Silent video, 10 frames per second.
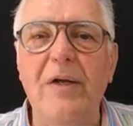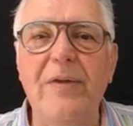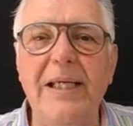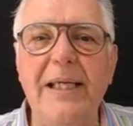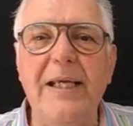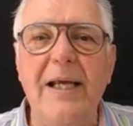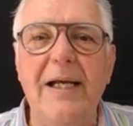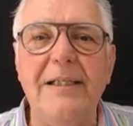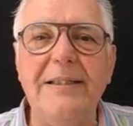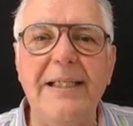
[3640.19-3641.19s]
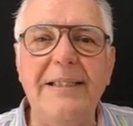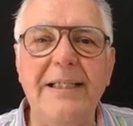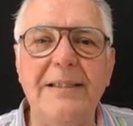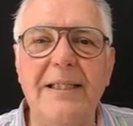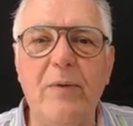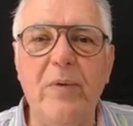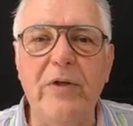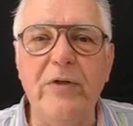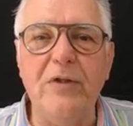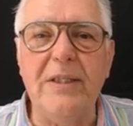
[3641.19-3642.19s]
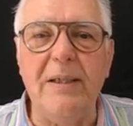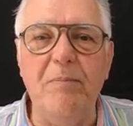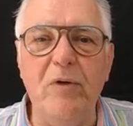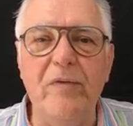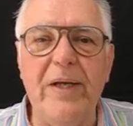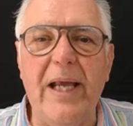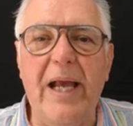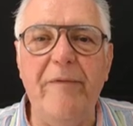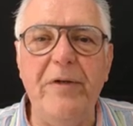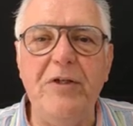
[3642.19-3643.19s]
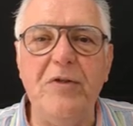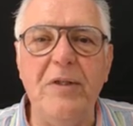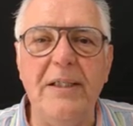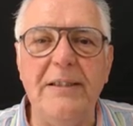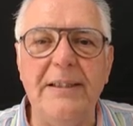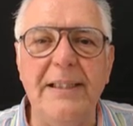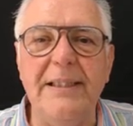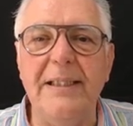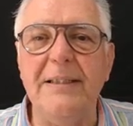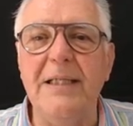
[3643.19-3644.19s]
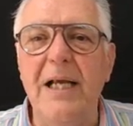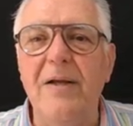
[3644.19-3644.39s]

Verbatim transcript: the settings that we use: the moving average uh, settings,